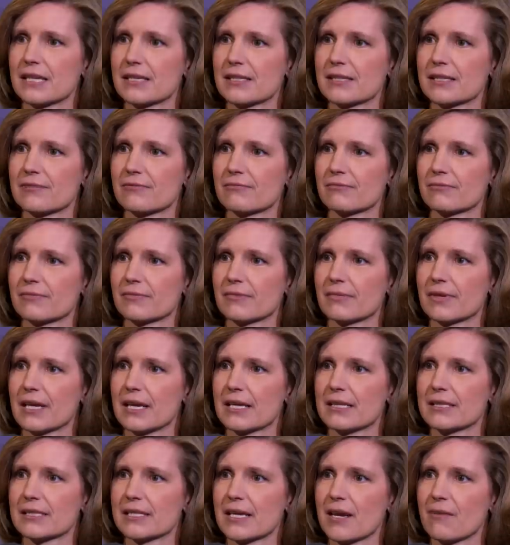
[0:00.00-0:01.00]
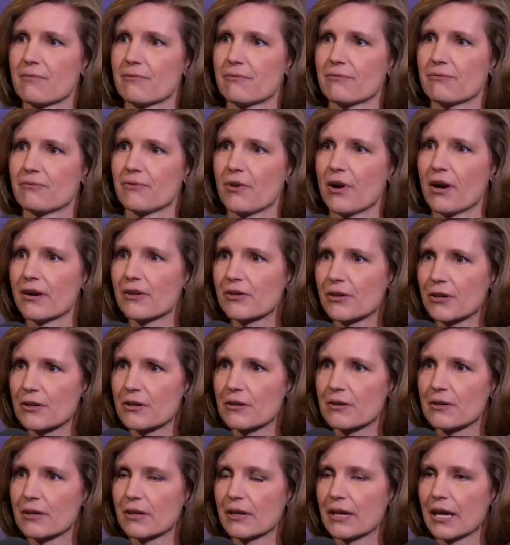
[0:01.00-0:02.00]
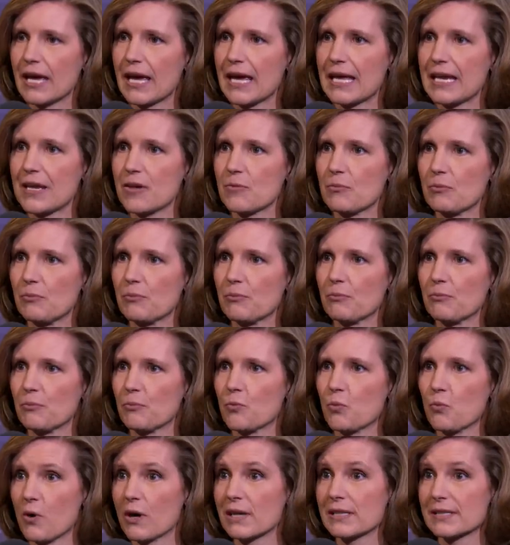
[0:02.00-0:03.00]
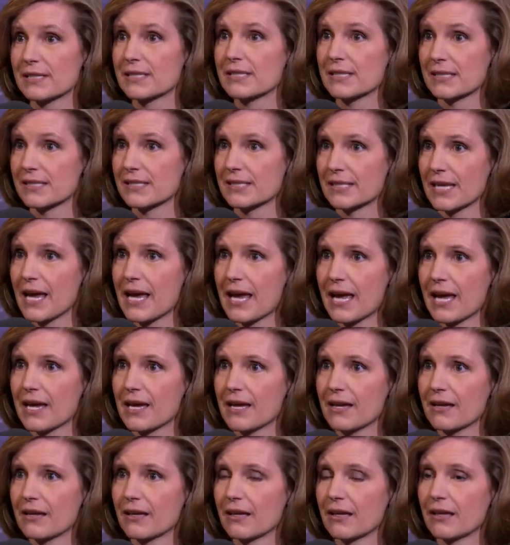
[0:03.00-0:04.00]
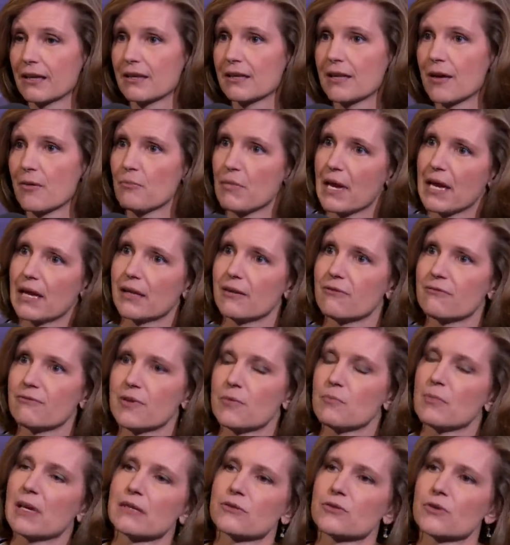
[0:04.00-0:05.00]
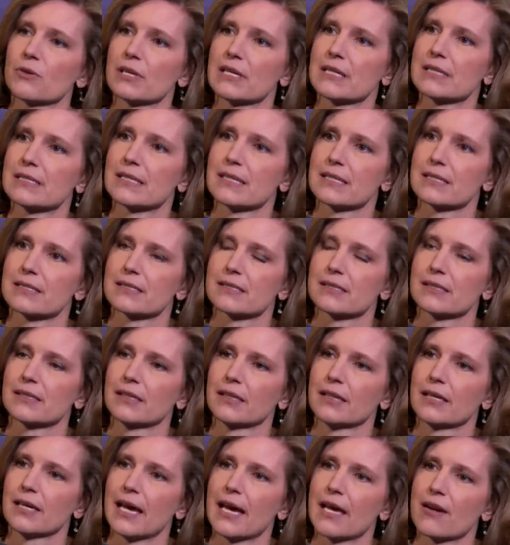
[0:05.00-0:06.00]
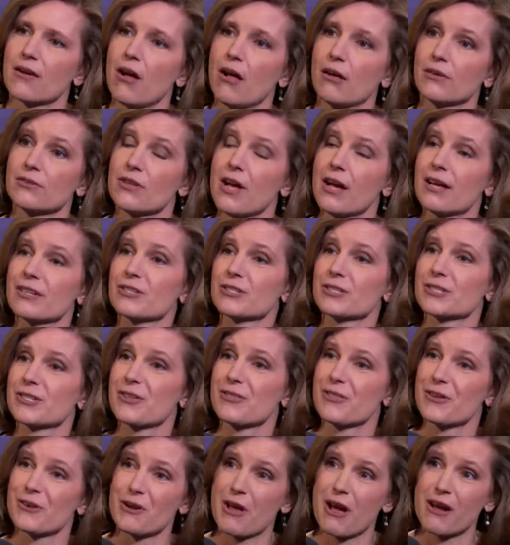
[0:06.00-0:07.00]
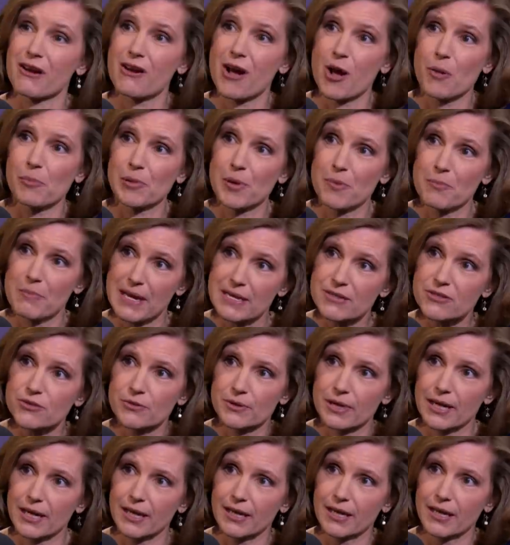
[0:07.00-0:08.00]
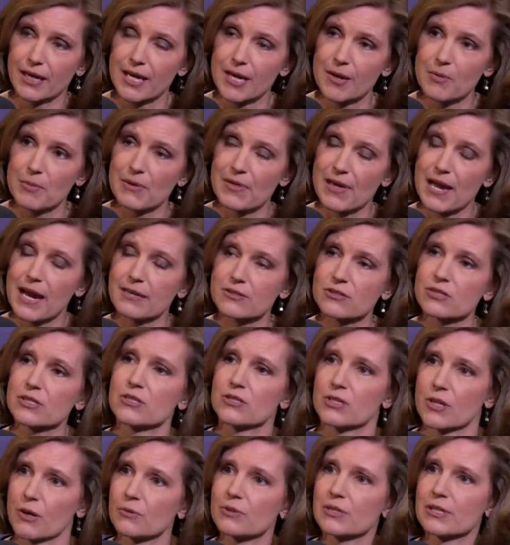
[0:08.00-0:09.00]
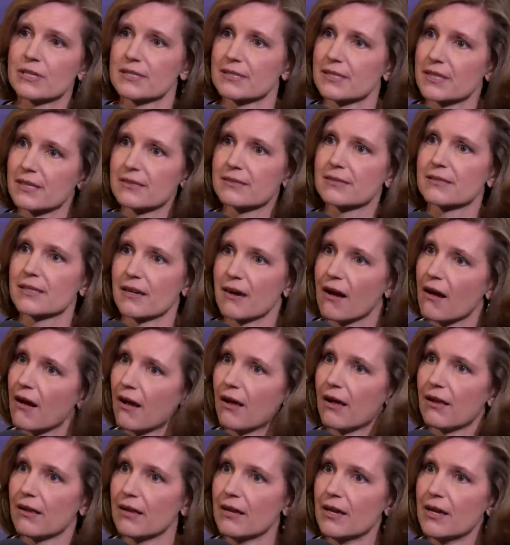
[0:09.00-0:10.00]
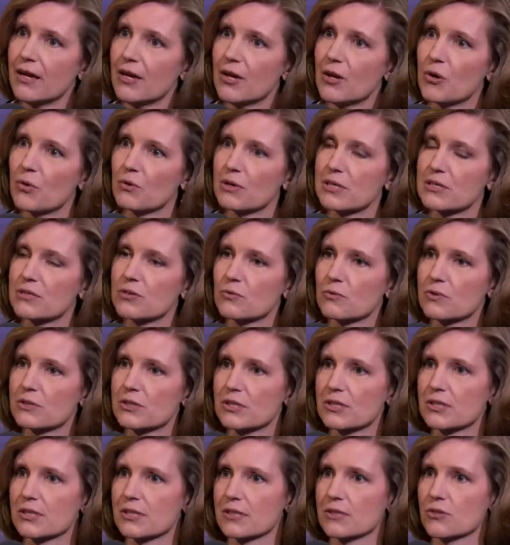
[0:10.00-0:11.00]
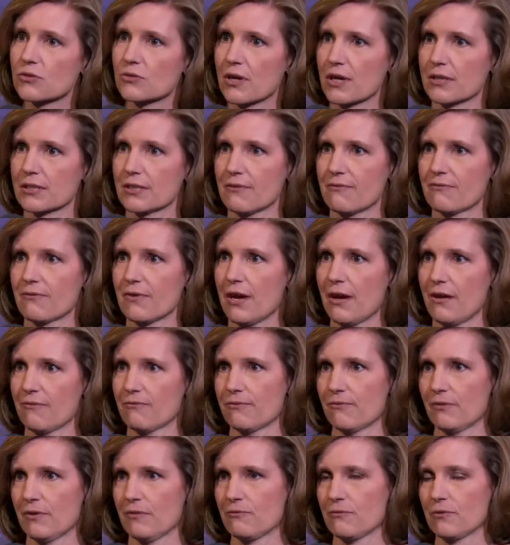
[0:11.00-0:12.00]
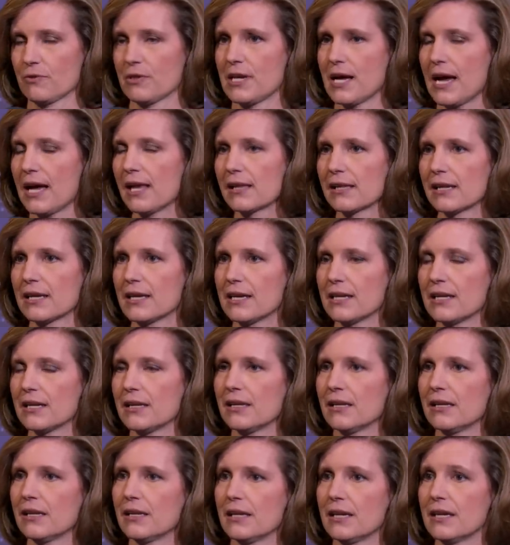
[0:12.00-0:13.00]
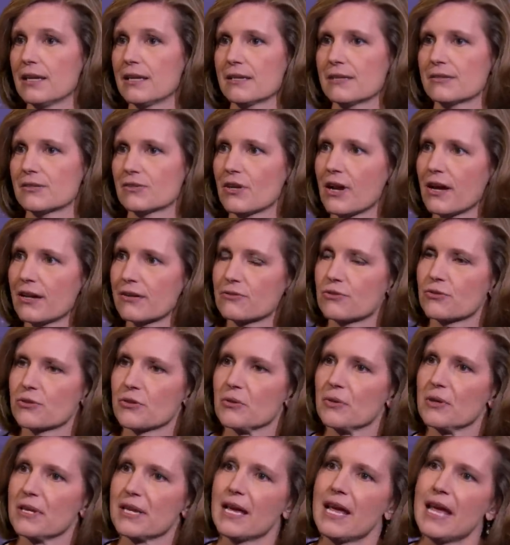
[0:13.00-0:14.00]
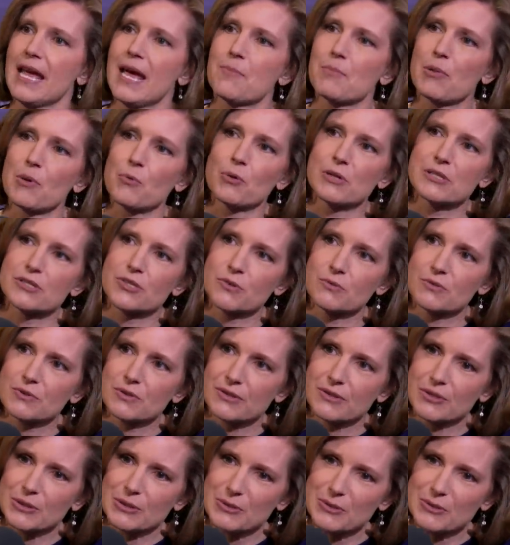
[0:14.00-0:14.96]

it a step farther, and it wants to say that male and female don't exist at all. Not just that they're not complementary, but they actually don't exist at all, which is destructive of reality. And it is not true. But once you